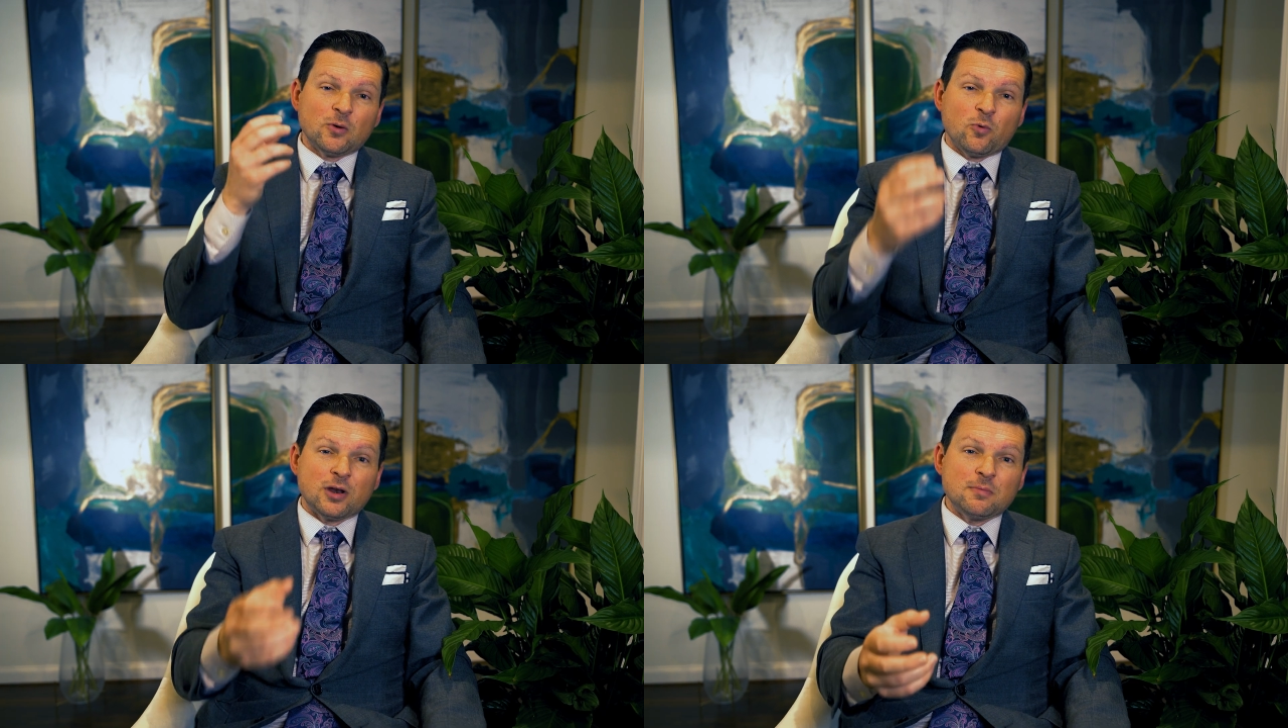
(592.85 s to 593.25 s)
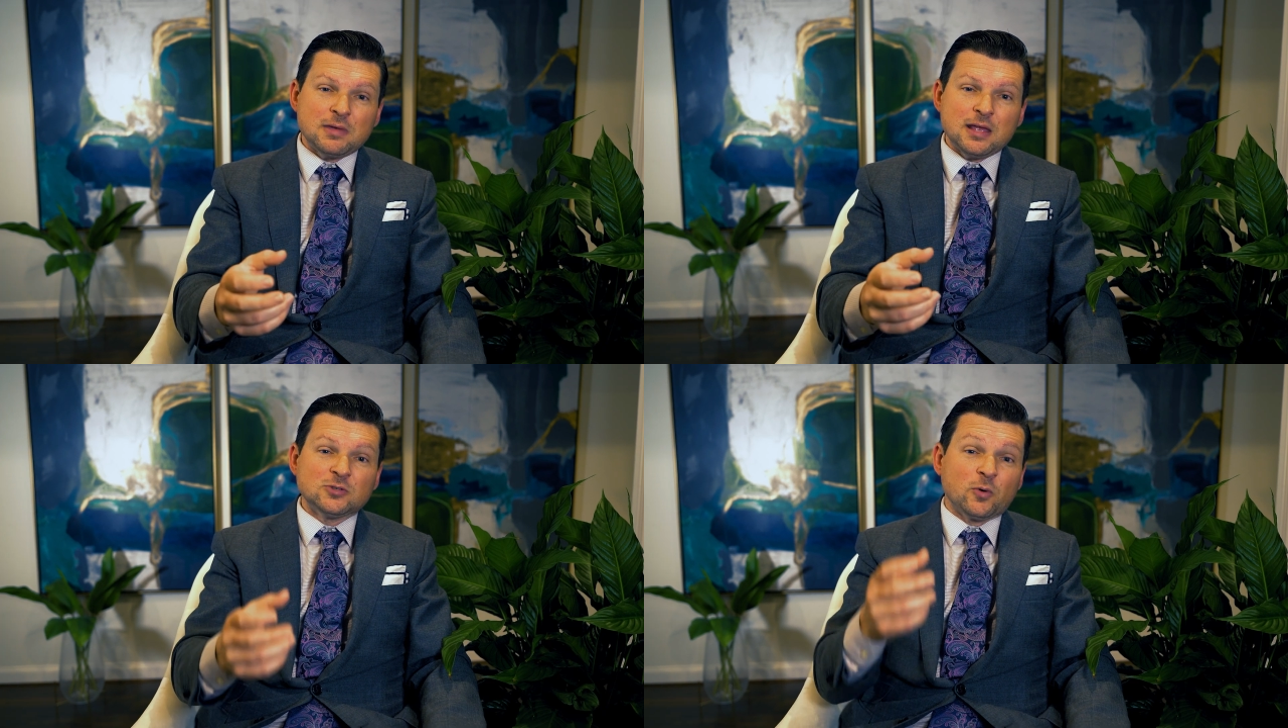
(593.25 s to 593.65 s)
what it
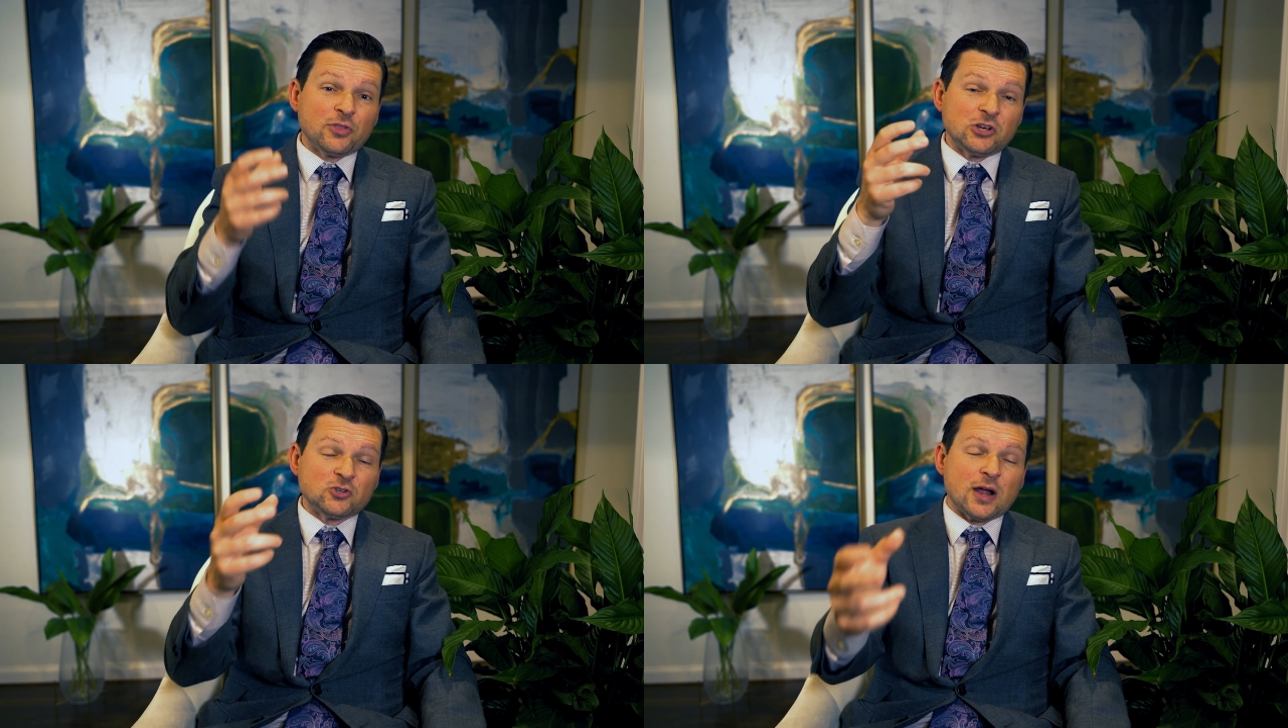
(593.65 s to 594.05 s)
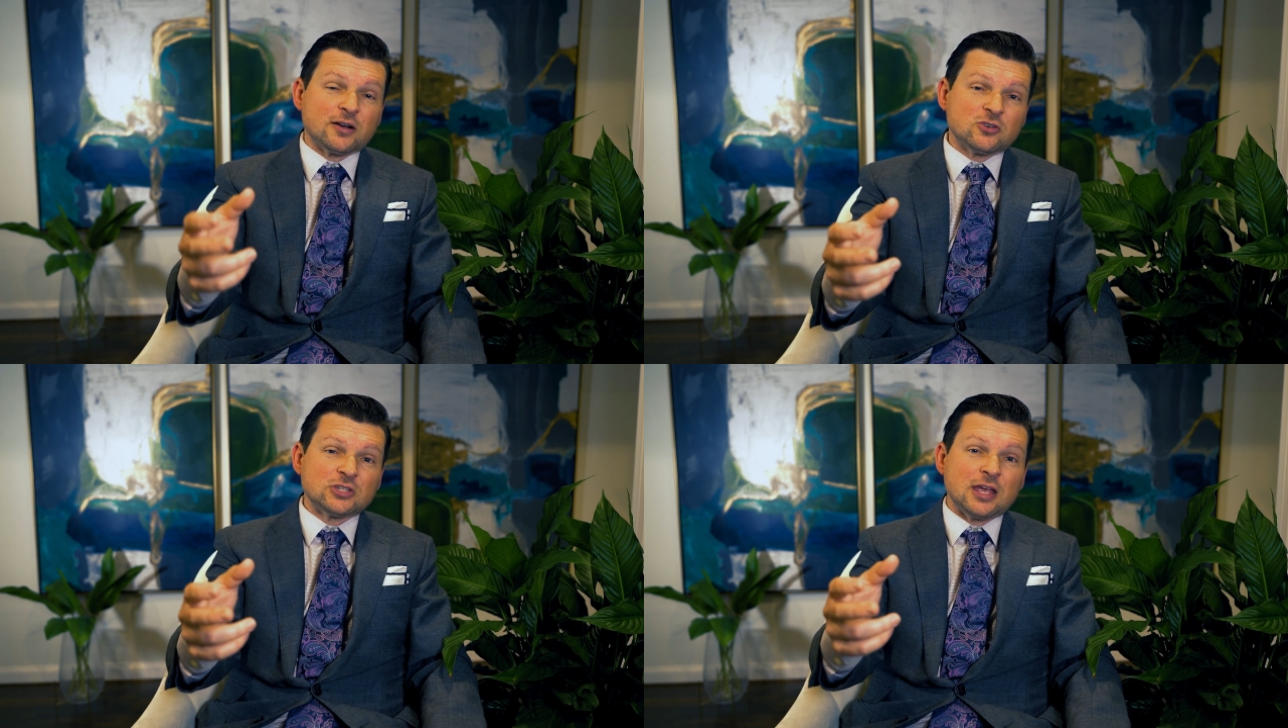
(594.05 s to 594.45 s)
means, what the
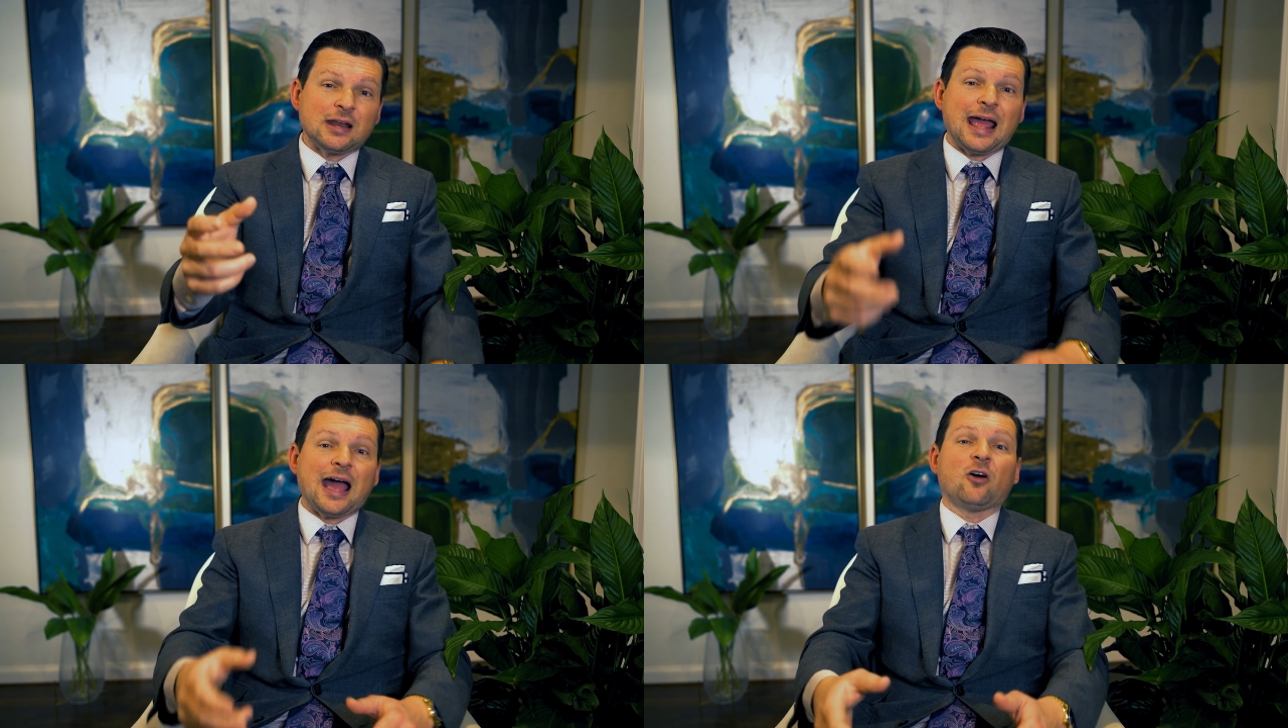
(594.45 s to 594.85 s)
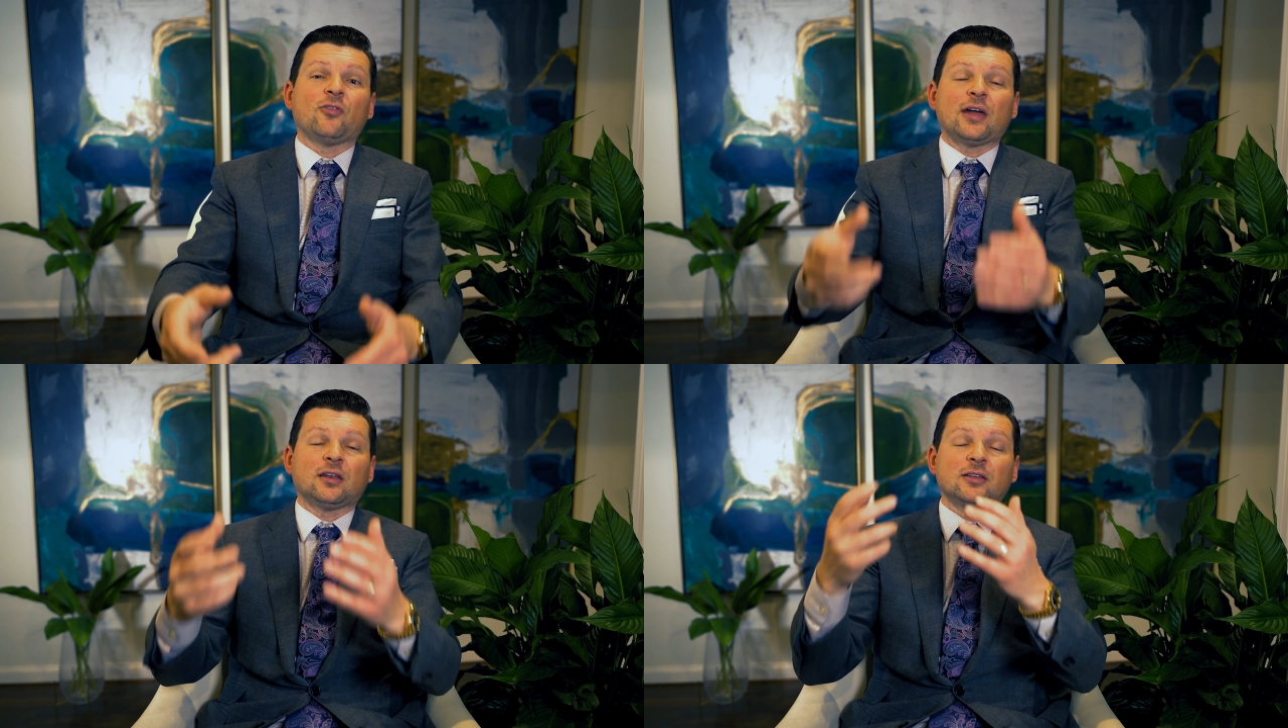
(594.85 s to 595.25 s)
detractors say, and how
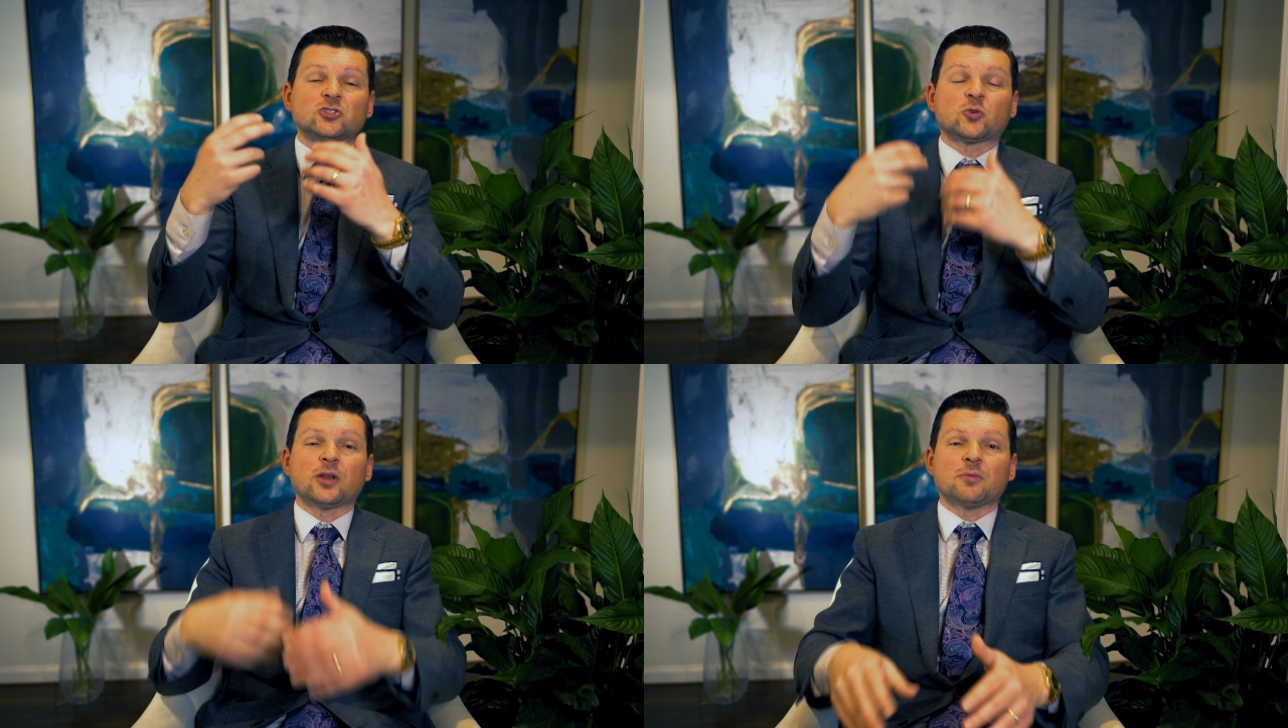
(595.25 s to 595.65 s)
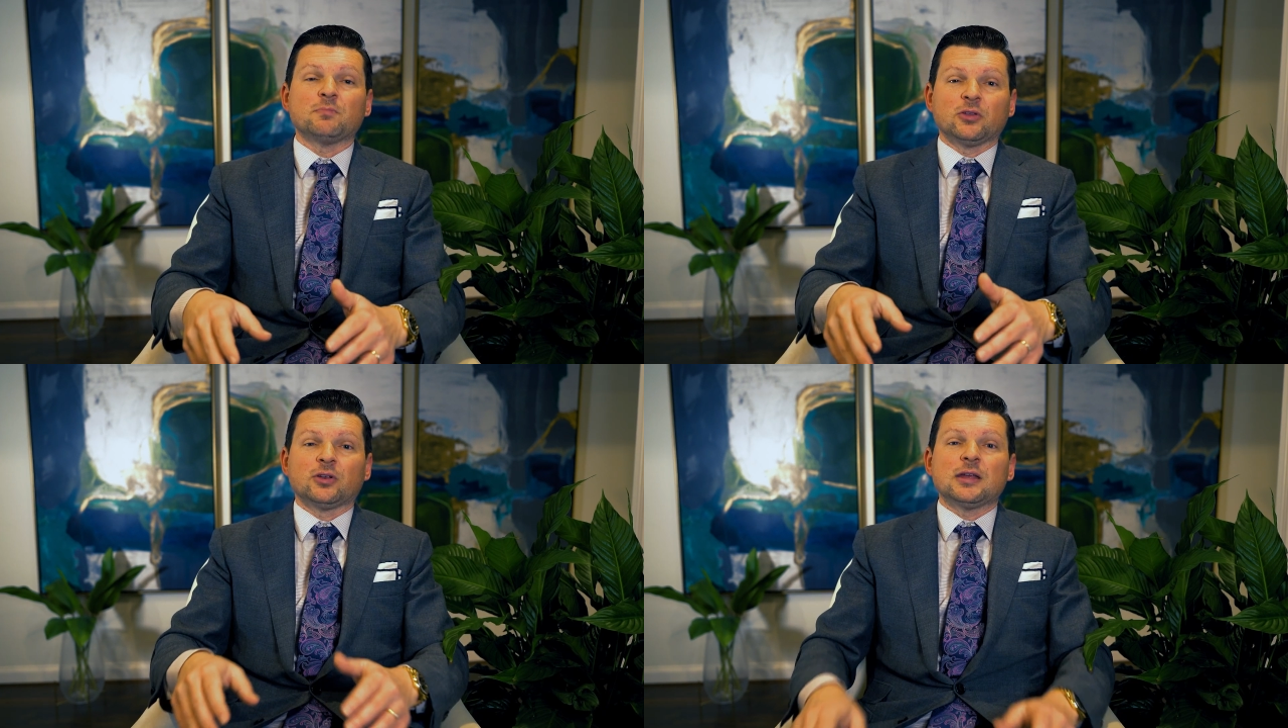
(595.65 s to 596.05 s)
that lends
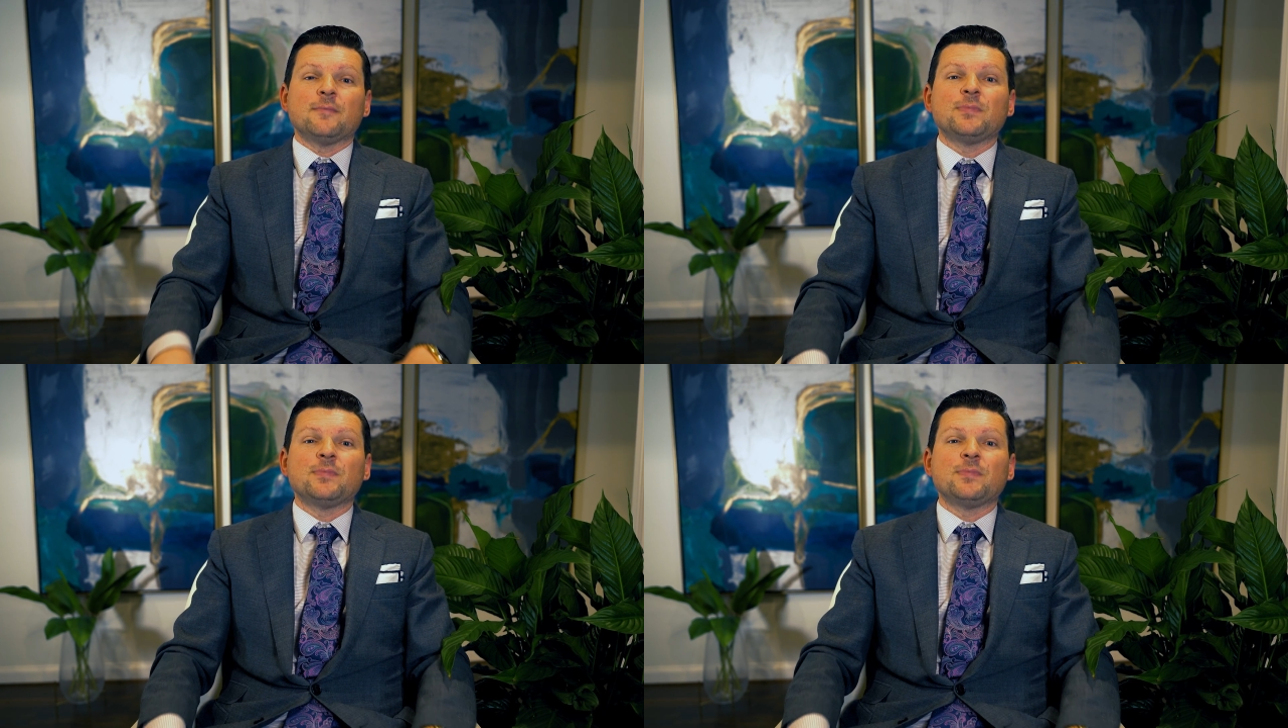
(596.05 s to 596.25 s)
credibility